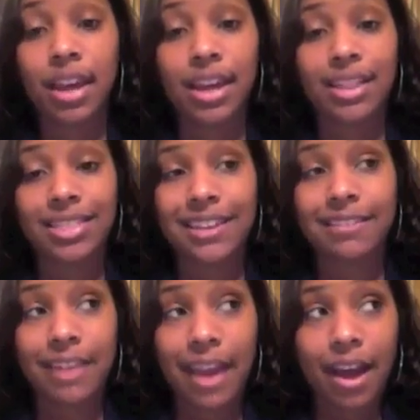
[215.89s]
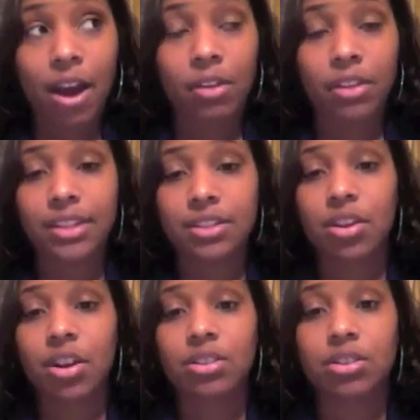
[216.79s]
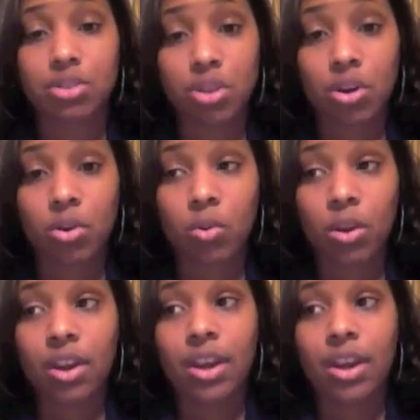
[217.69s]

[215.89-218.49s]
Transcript: And I think now that that's starting to show.